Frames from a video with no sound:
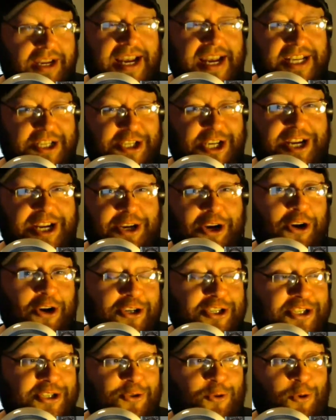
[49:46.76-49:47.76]
AJ
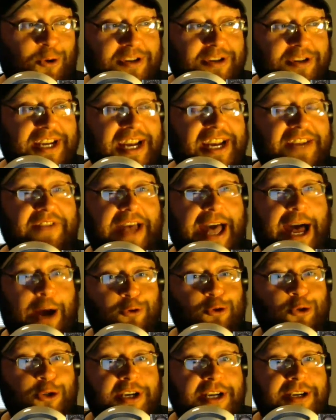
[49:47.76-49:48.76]
Kirsch or Dave
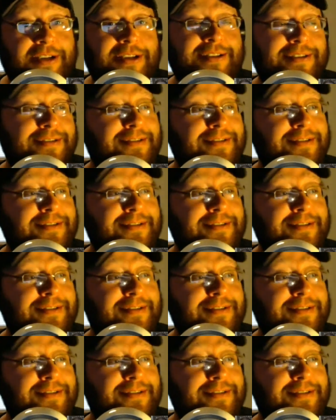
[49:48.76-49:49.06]
Outra?